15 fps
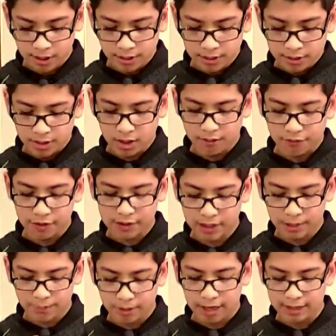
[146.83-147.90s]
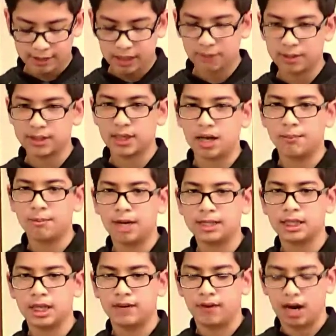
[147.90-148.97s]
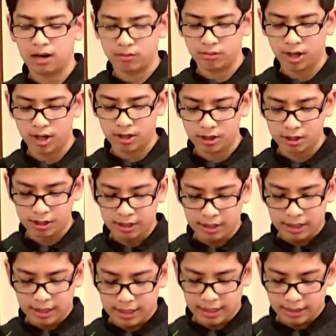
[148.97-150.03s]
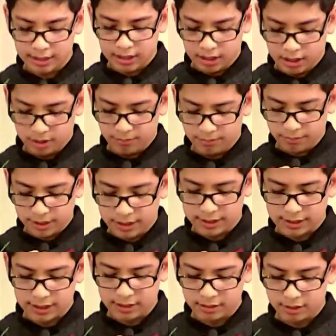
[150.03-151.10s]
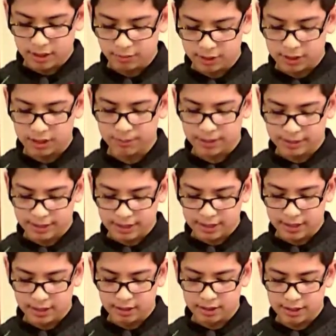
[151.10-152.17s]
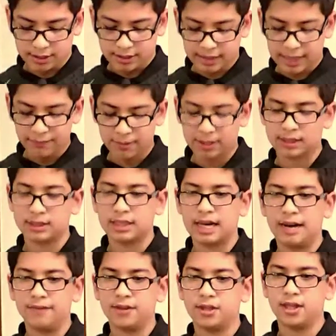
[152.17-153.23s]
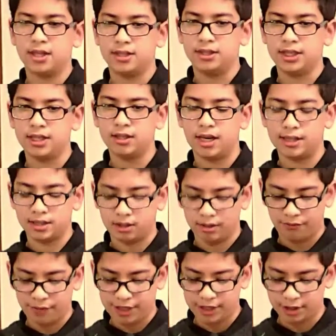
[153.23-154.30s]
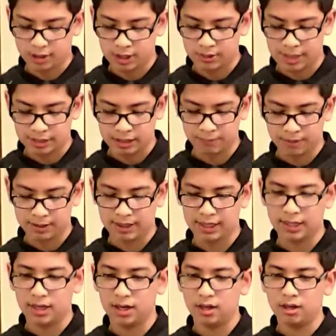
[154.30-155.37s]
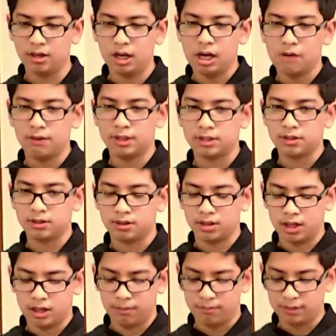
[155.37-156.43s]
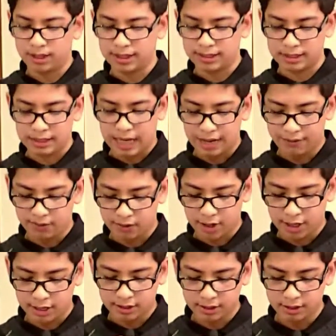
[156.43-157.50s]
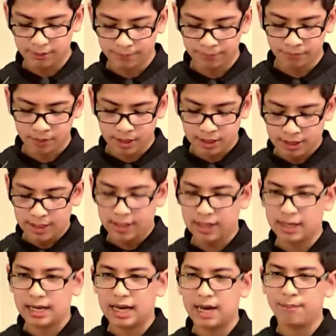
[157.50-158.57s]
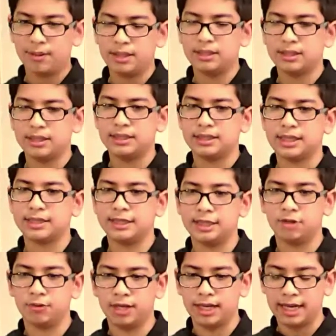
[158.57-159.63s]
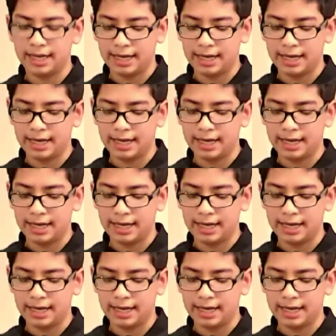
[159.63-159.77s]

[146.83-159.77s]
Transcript: So the first uprising was the uprising of Harra. It was in Medina. It's named this after the geological features surrounding Medina, which are these lava rocks. It happened in 63